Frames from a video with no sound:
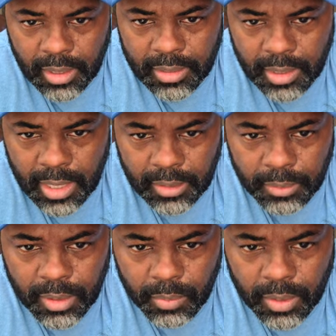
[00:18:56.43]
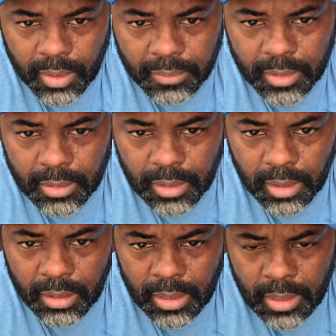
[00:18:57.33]
Zach, the only work
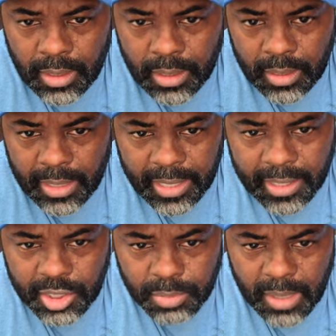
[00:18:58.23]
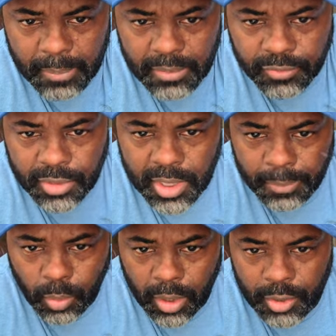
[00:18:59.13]
law. Connecticut's minimums for
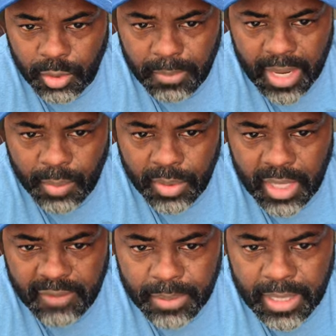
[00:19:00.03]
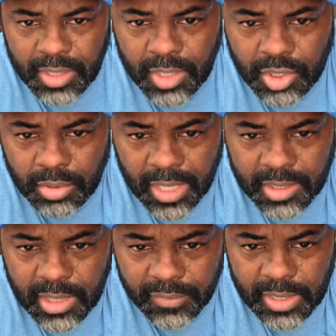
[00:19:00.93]
tip workers remain where they've been since
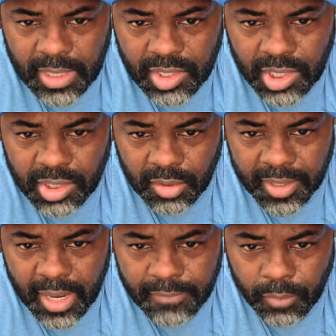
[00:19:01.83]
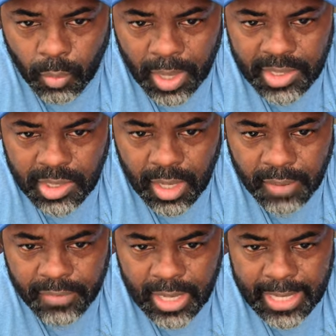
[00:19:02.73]
2017. 638 for wait
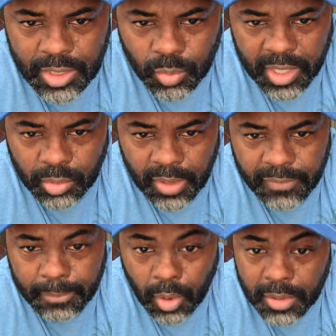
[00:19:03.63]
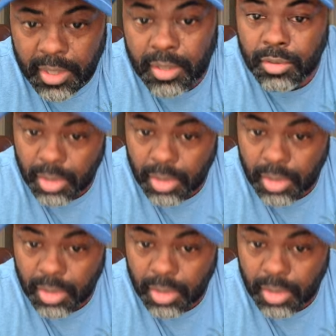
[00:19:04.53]
staff and 823 for bartenders.